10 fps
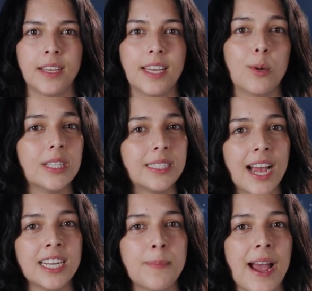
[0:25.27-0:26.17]
It was
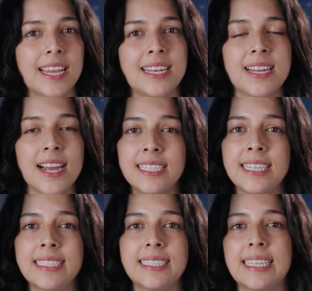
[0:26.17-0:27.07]
signed back in
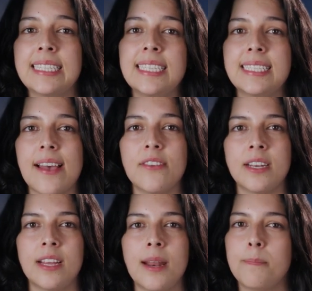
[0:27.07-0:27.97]

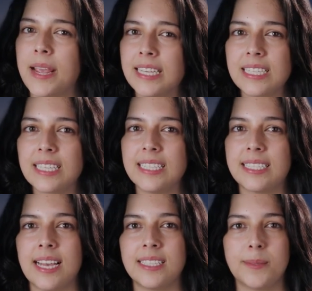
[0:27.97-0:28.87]
1967 and basically
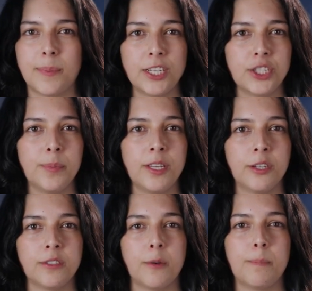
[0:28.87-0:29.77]
says space should be
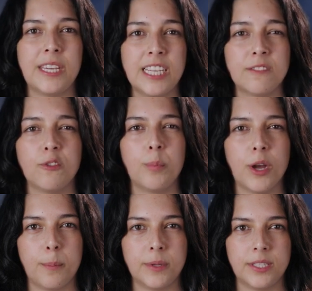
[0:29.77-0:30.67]
used for peaceful
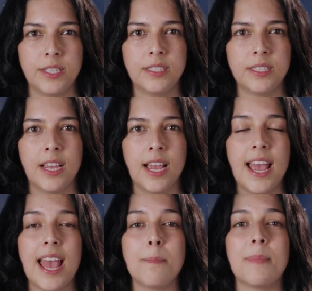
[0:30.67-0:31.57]
purposes
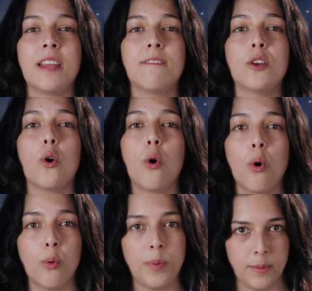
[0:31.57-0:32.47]
and benefit
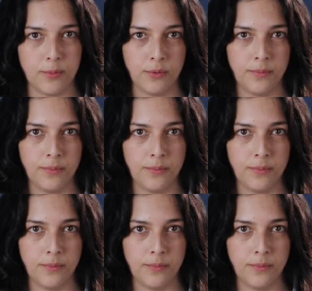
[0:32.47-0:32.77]
all people.